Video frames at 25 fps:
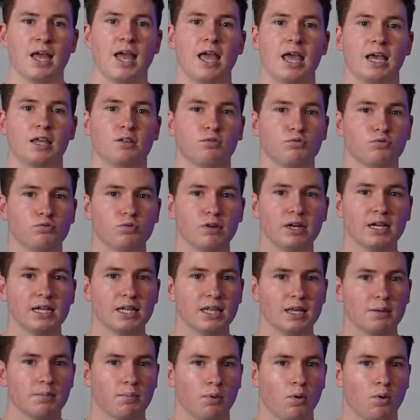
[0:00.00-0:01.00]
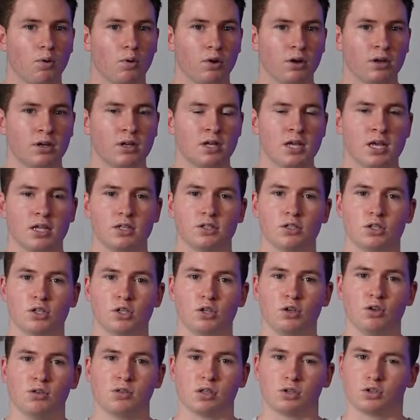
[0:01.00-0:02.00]
It's really important to
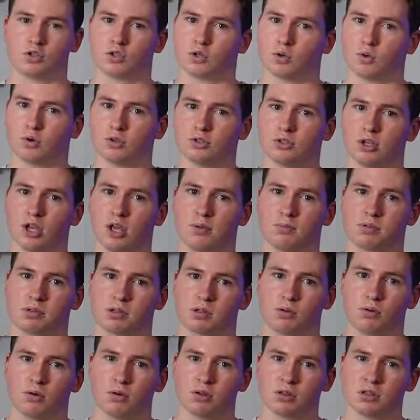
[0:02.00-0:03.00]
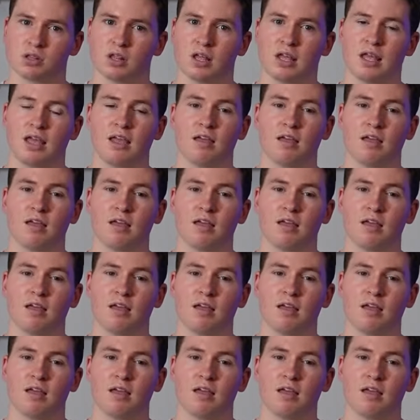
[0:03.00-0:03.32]
use a short-term source